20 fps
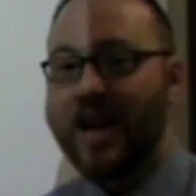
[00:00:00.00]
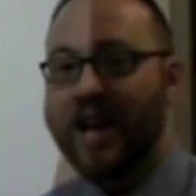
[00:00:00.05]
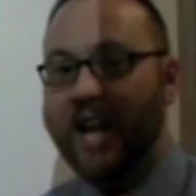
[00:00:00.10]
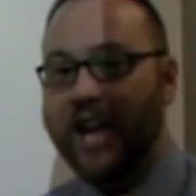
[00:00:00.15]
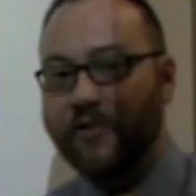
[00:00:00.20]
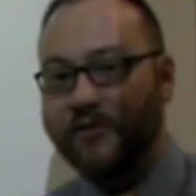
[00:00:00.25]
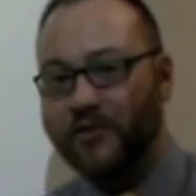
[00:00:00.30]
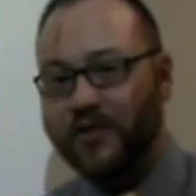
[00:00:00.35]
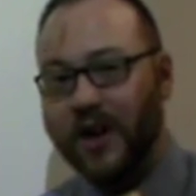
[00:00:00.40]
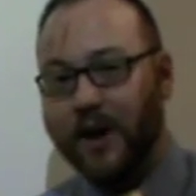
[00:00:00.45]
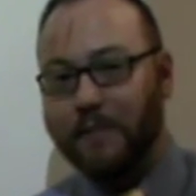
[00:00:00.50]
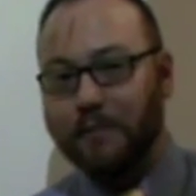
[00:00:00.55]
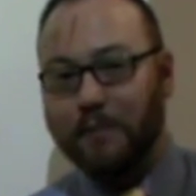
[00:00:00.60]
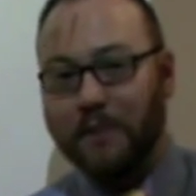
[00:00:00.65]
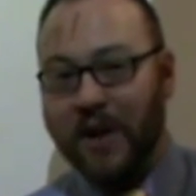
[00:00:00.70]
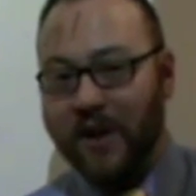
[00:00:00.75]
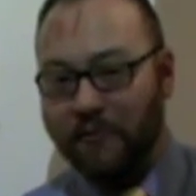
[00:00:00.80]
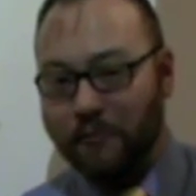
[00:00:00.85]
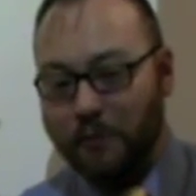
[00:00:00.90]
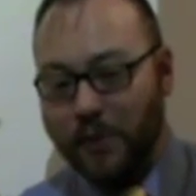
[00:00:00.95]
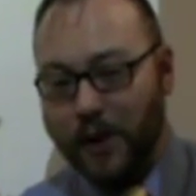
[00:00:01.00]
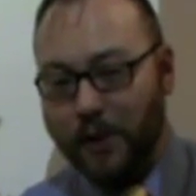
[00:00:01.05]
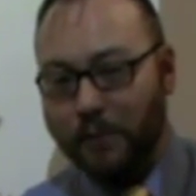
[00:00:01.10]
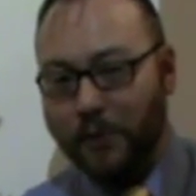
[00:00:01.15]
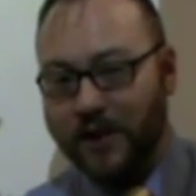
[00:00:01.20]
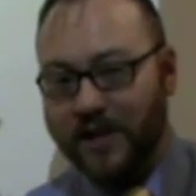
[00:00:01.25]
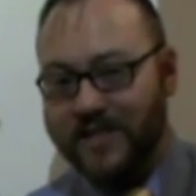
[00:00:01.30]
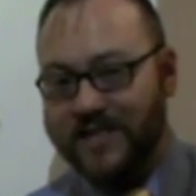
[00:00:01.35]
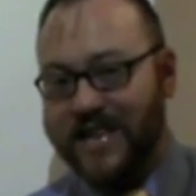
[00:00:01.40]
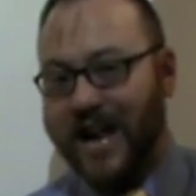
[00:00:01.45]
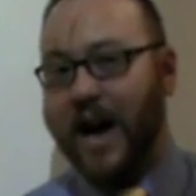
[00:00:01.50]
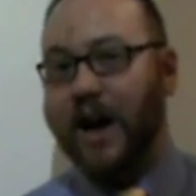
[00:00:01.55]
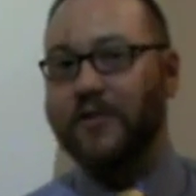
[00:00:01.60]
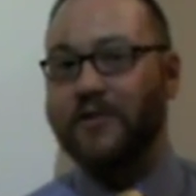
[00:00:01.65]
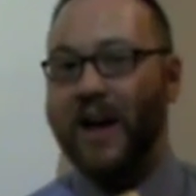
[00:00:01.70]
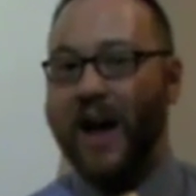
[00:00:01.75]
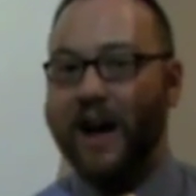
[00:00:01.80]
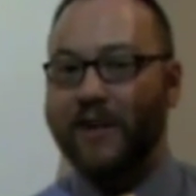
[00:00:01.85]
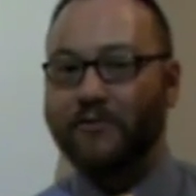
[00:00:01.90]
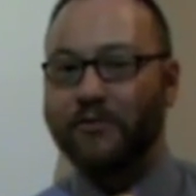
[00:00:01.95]
If people in
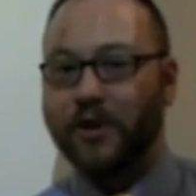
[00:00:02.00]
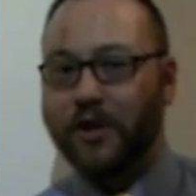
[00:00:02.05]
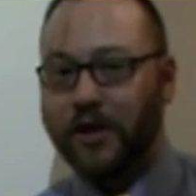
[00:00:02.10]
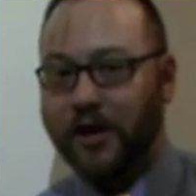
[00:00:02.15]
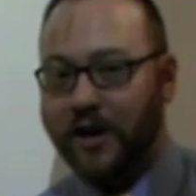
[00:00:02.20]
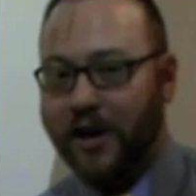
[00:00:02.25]
South Africa